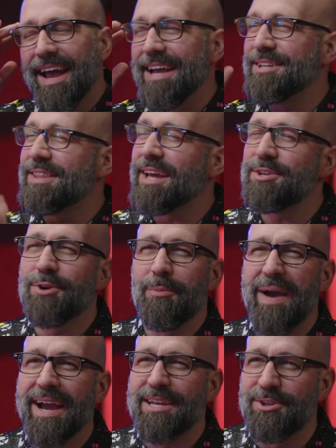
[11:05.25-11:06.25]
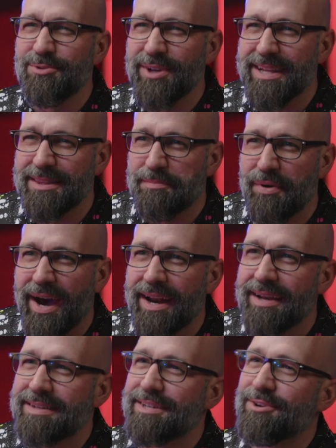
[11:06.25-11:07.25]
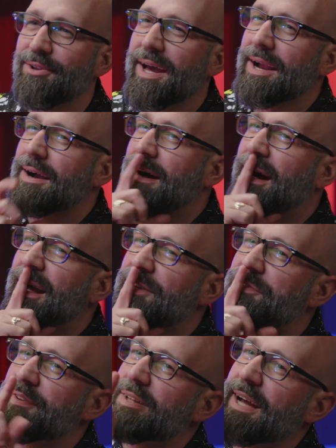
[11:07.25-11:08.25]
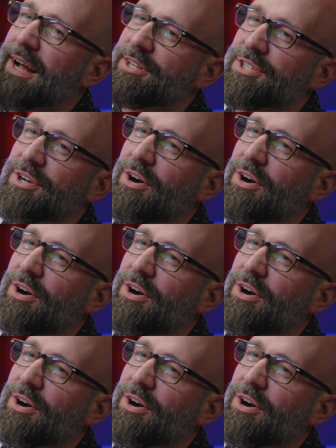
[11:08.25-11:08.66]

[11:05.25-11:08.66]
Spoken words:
And then you go back and you look at the product and you're like, I feel like I should